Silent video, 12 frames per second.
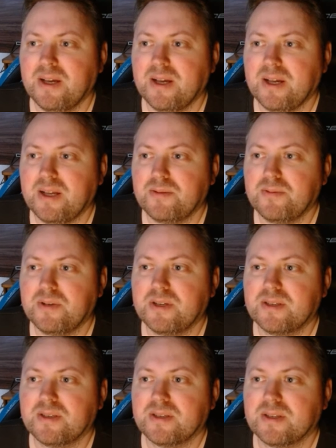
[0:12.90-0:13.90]
It
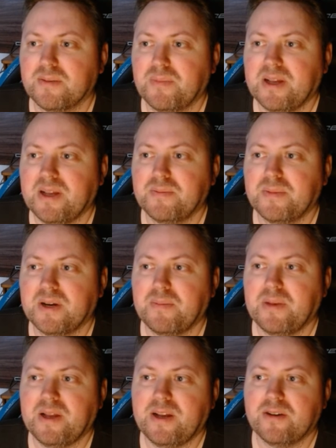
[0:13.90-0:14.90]
was played by
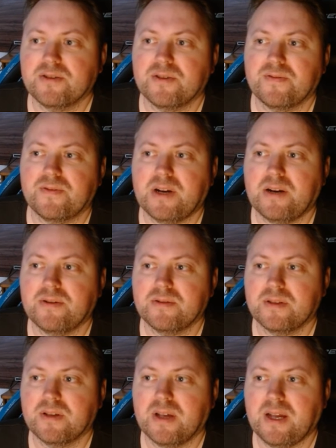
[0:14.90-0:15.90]
players of
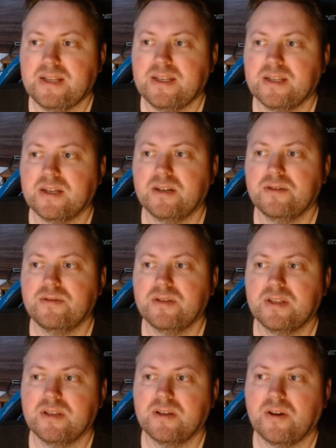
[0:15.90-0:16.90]
around 1800
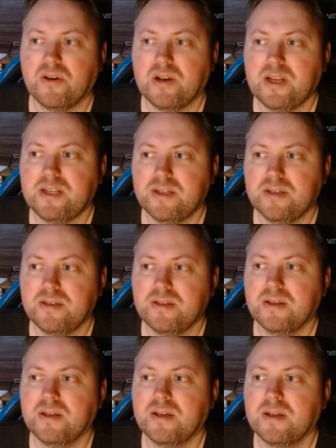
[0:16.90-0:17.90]
on Lichess
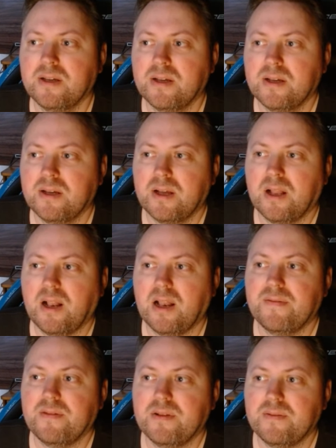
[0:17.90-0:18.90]

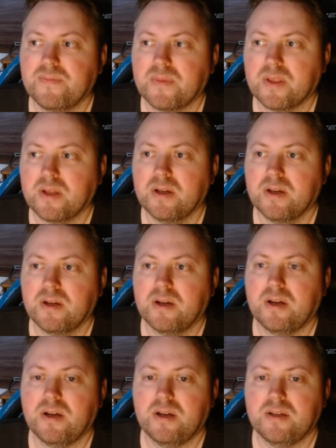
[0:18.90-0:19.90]
level,
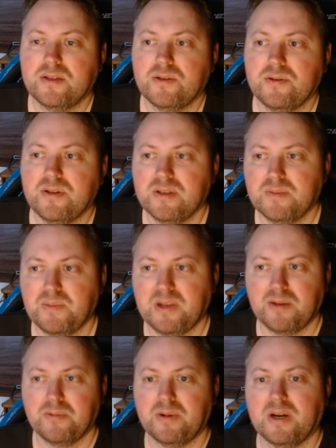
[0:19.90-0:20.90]
and student is
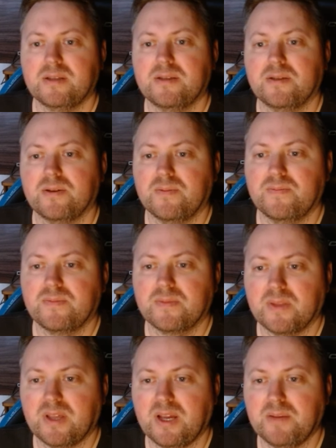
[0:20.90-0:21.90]
playing white, so
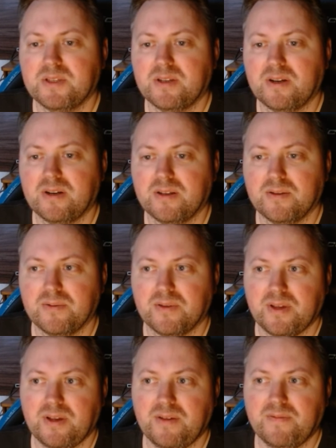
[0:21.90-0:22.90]
game started with
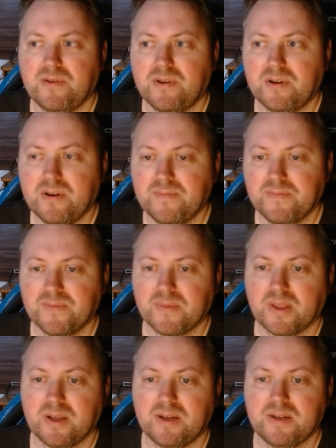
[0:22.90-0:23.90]
e4,
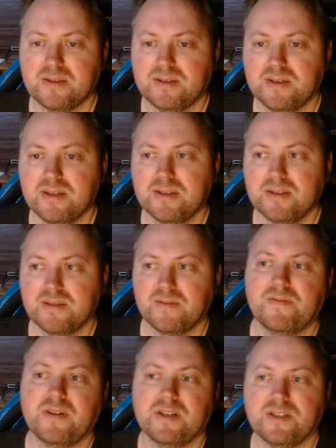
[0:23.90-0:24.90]
e6,
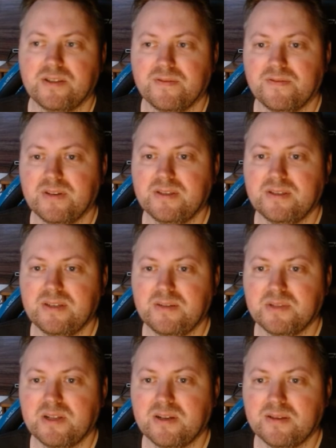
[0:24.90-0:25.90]
French defense
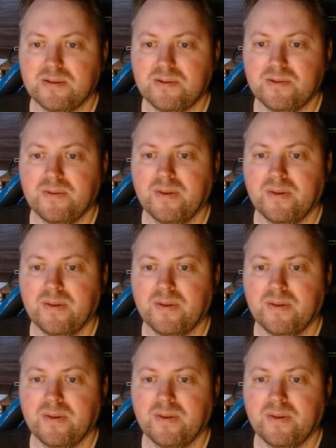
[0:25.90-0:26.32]
seems like so,